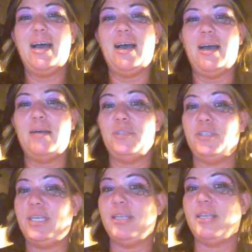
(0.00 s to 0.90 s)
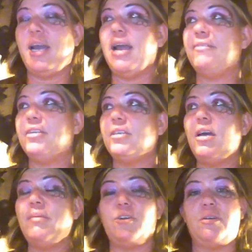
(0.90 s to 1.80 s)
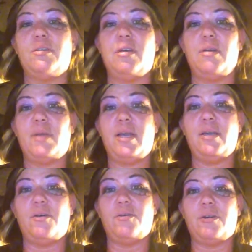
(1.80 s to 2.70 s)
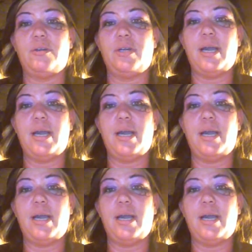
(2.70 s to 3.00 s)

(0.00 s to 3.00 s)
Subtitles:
You've seen that I have a timer on my altar.